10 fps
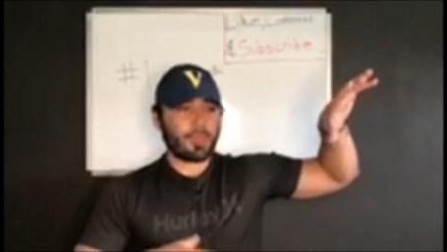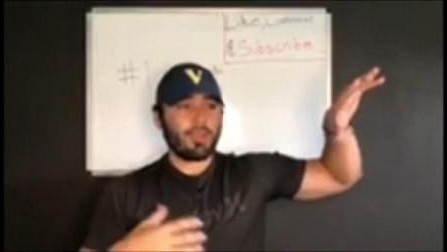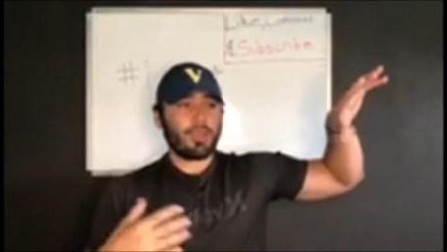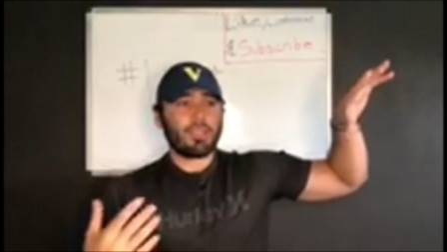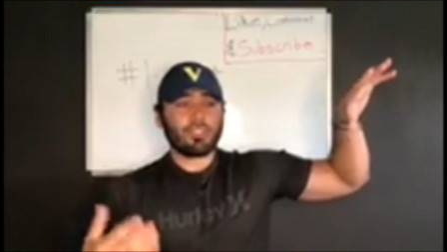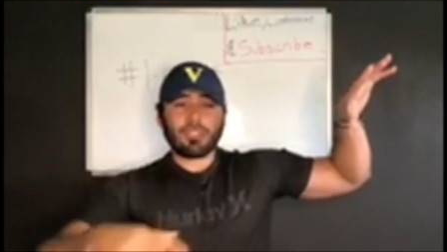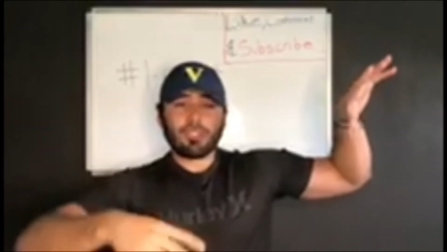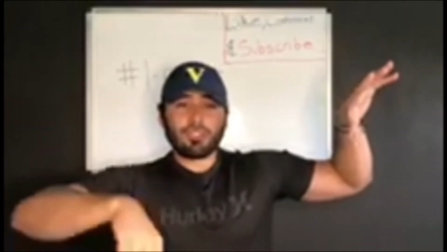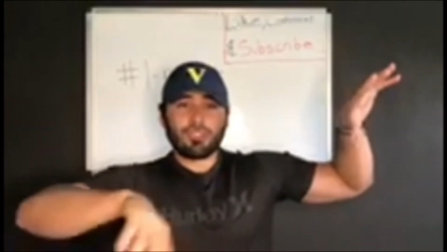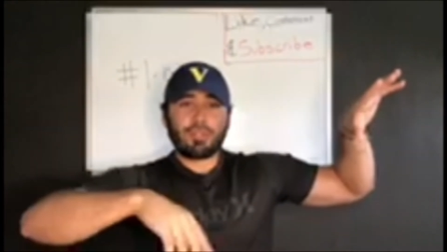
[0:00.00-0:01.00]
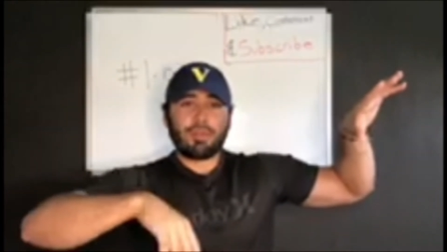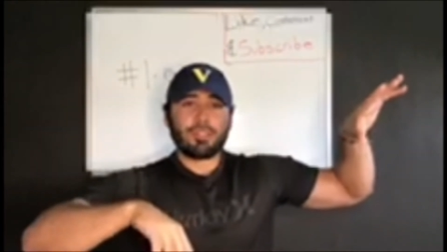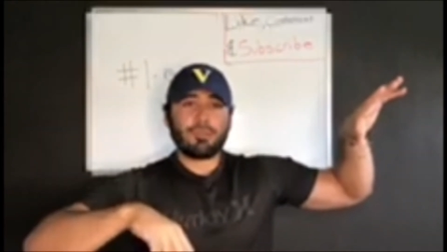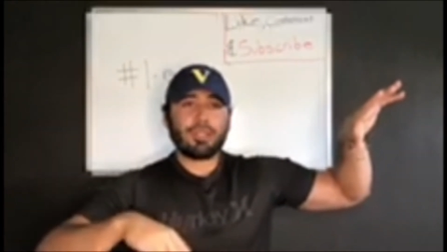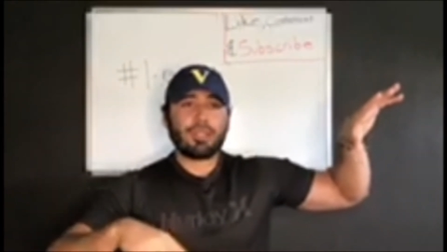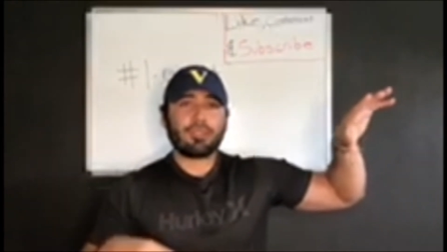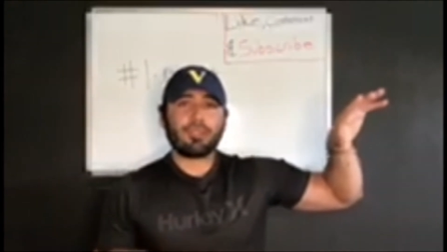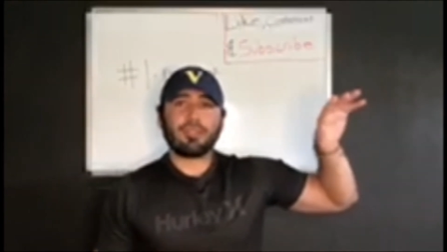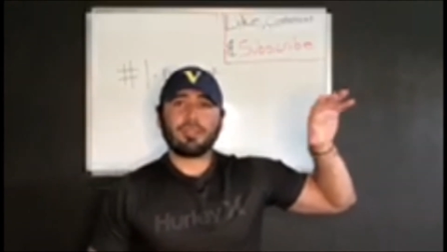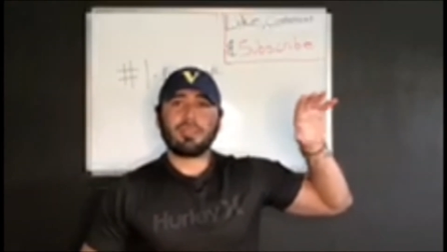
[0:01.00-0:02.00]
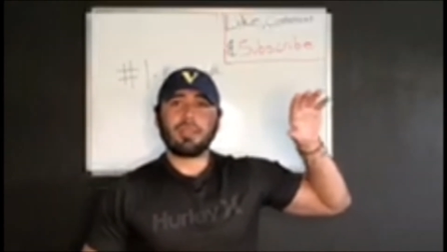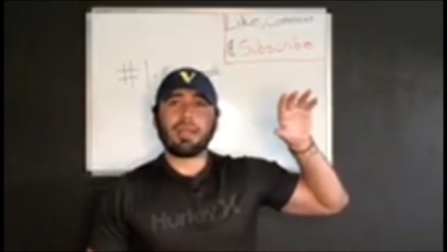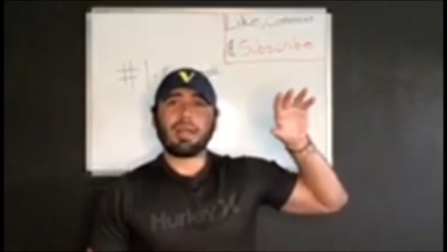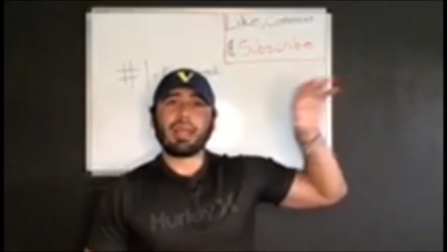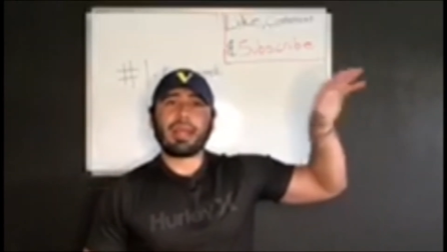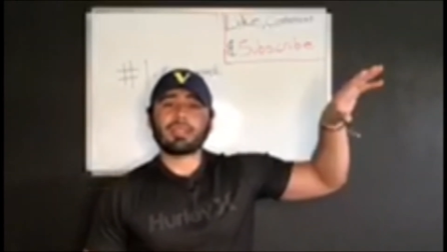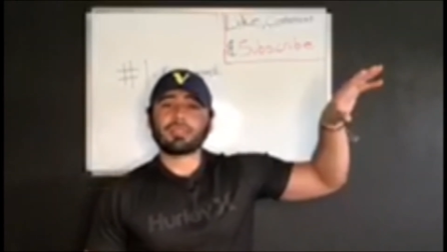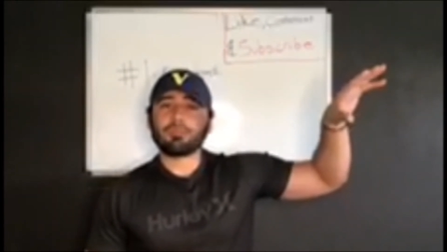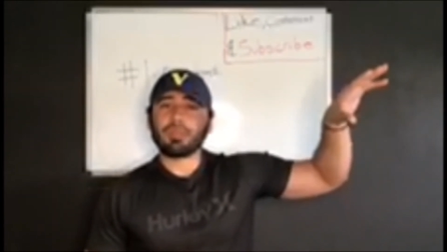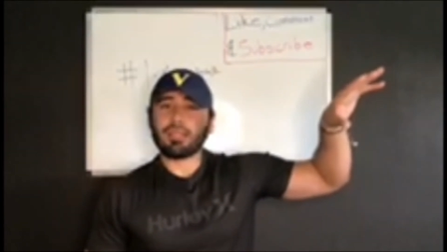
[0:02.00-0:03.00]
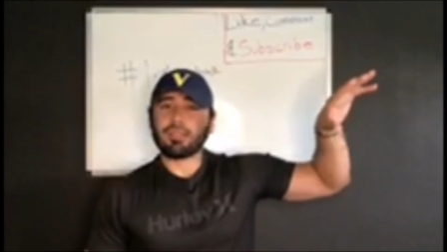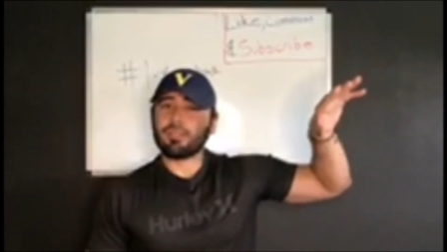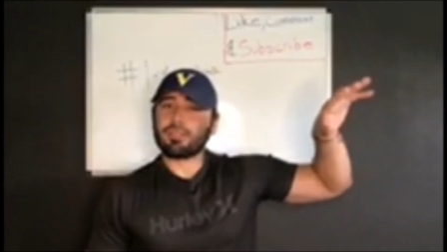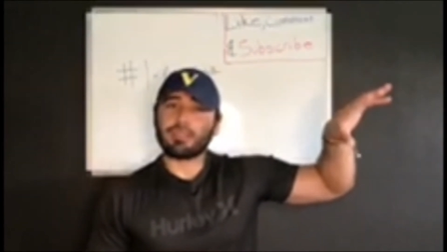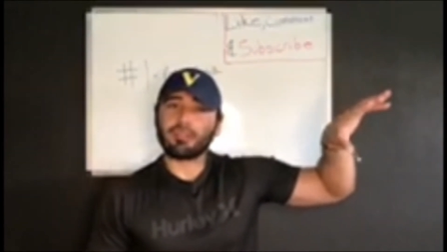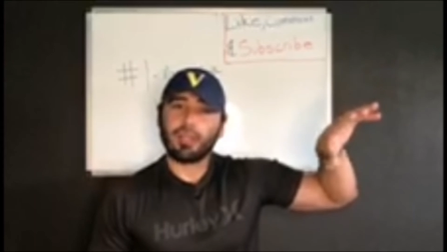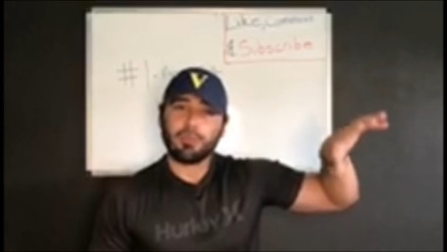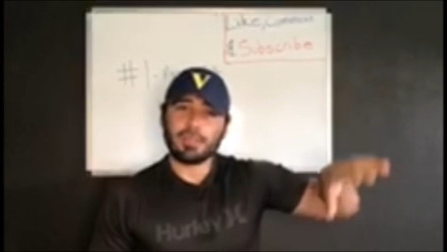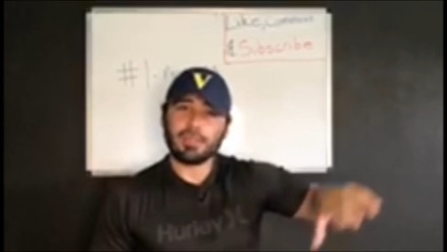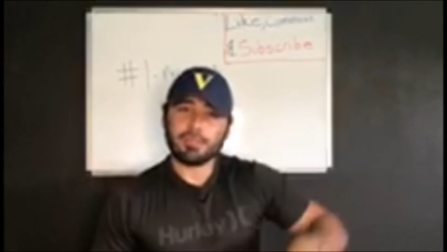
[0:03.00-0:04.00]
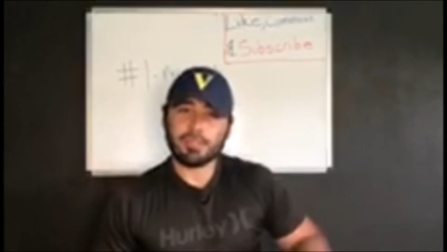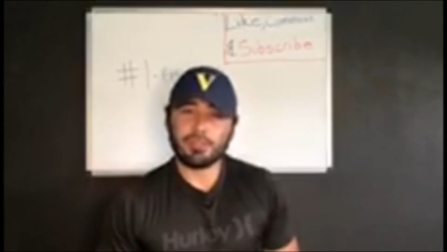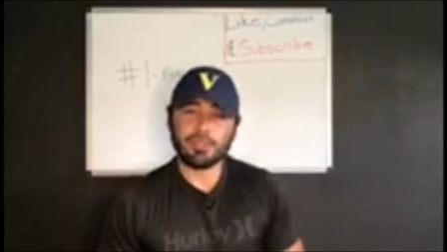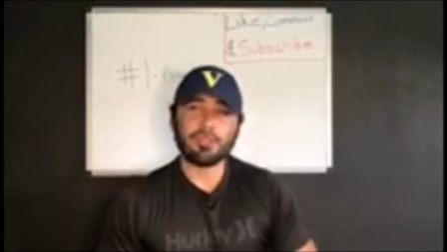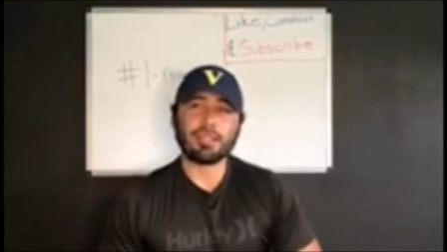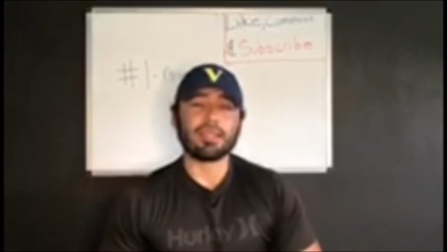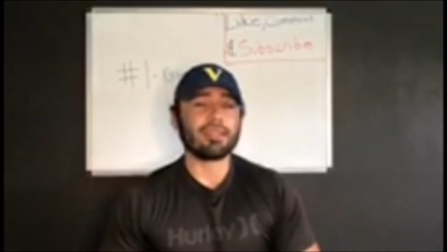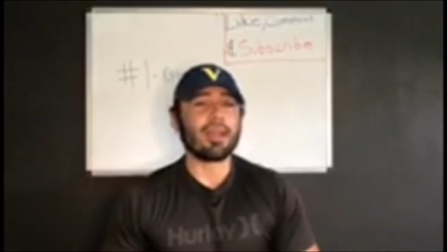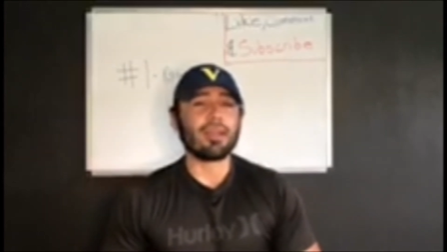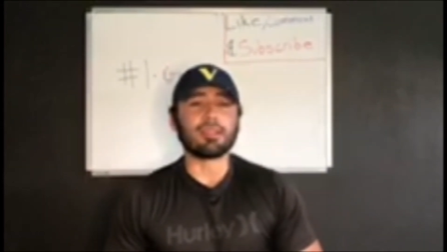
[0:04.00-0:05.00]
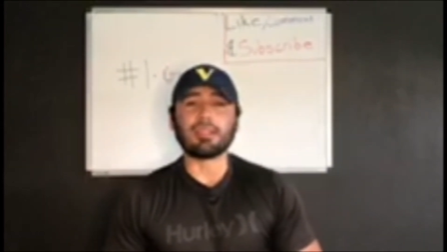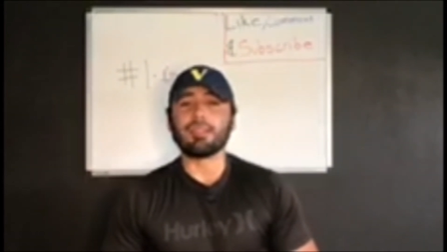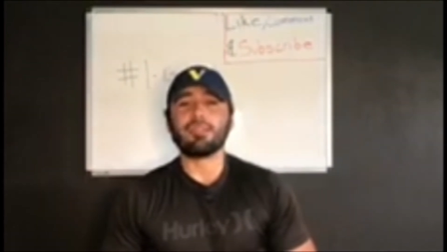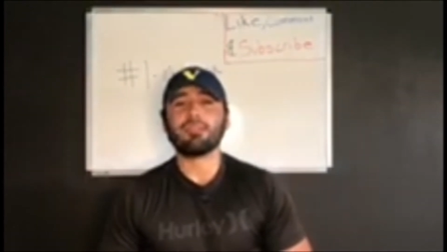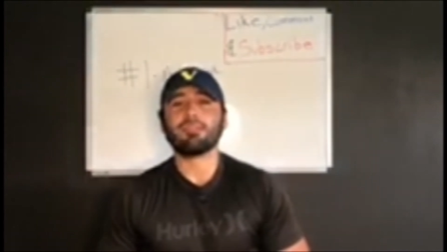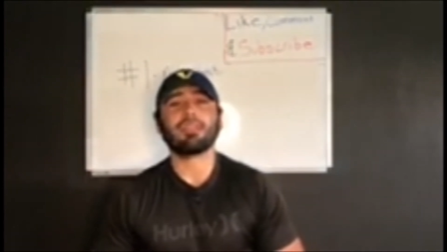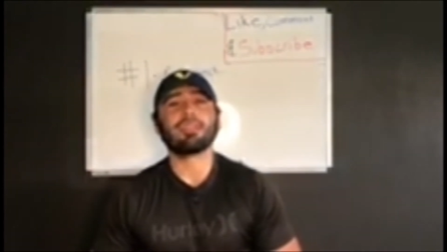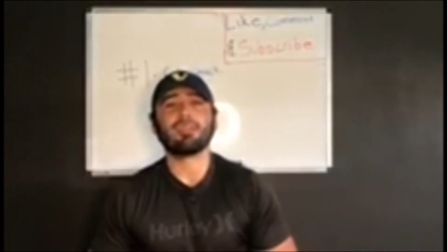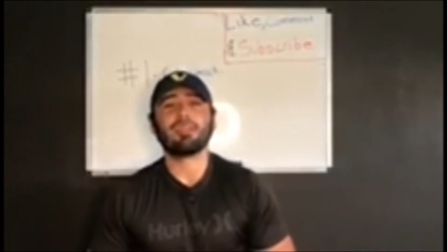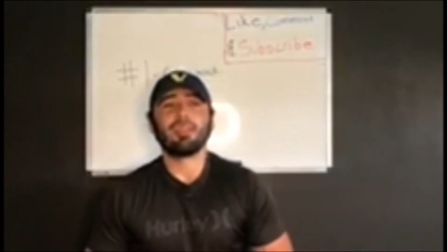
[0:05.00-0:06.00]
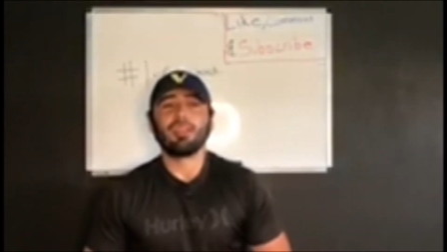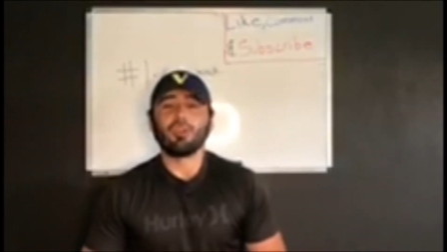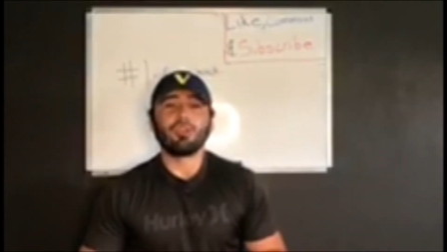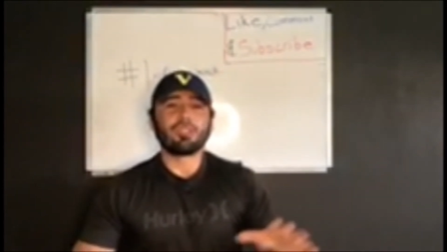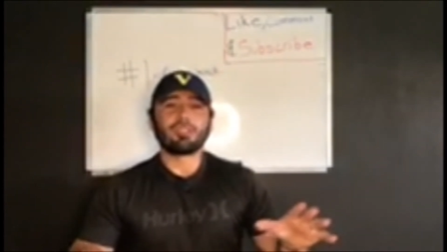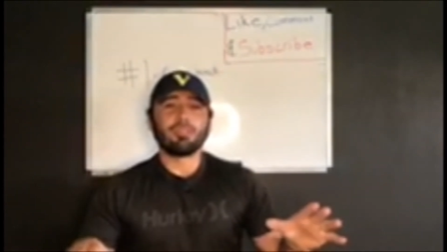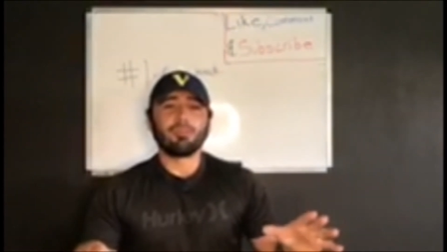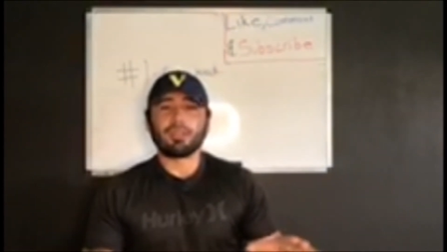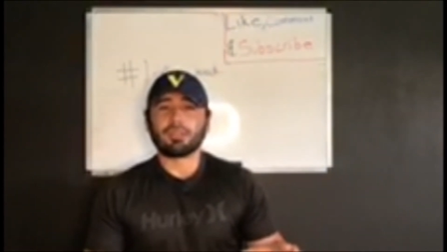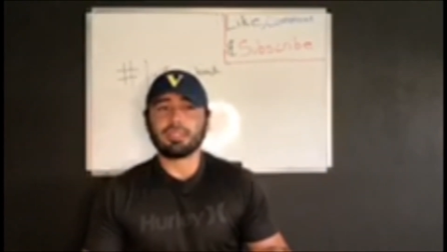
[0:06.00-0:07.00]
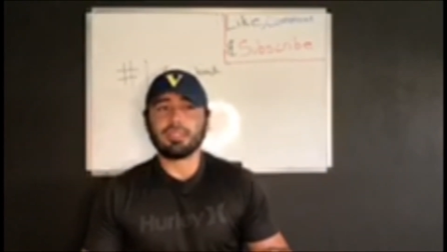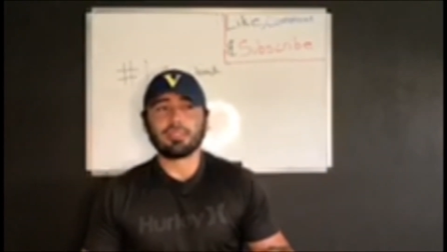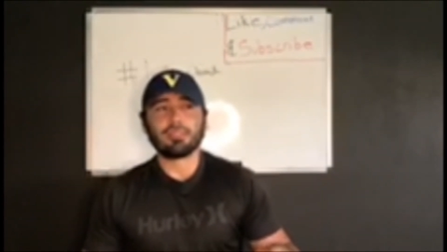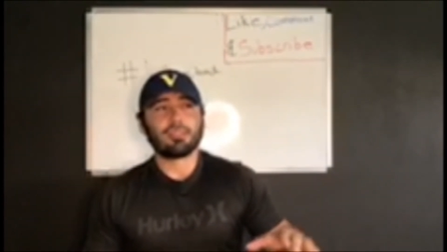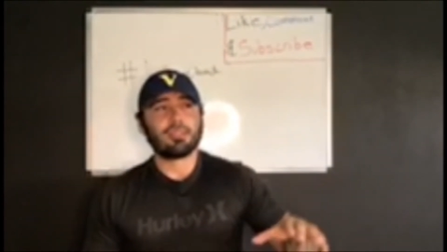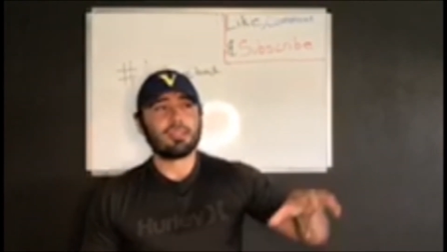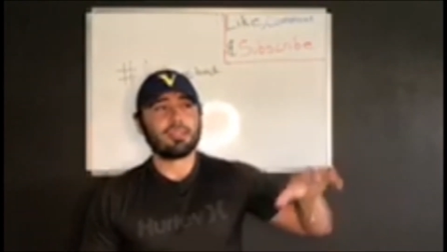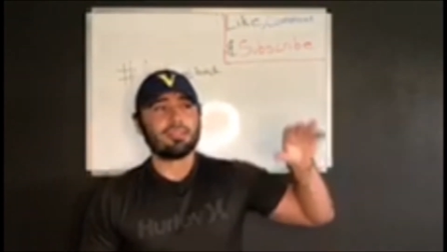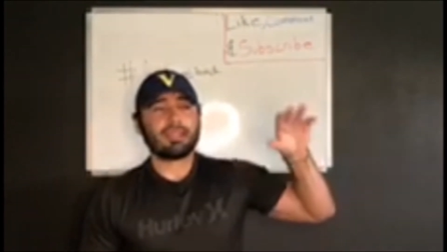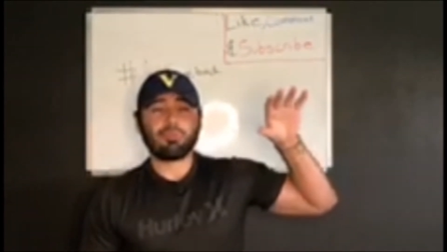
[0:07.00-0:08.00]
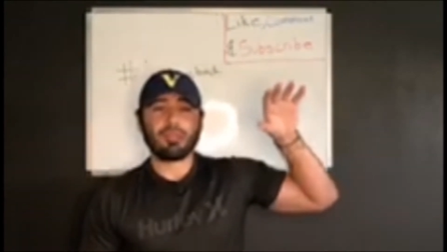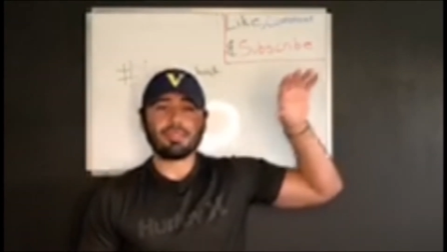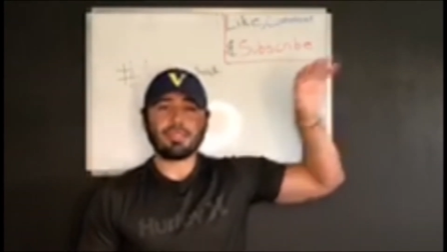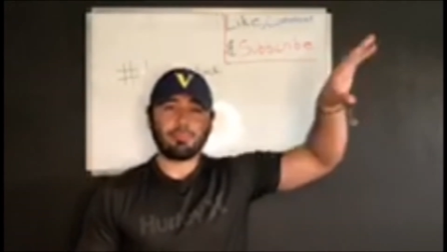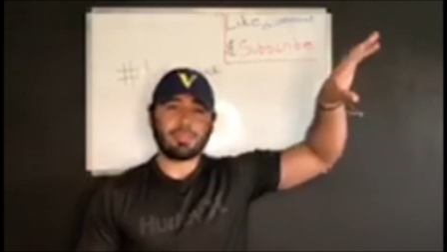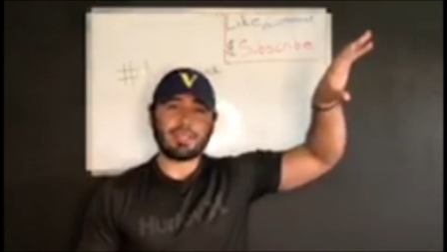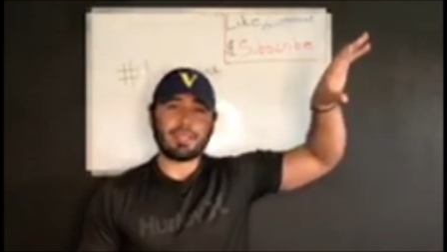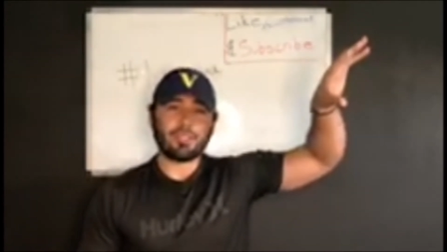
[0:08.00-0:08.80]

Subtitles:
So they started subscribing to me, and then I asked them like, you know, can you comment and stuff, and they're like, nah, you know, like, or they should leave me on scene, because they probably see the potential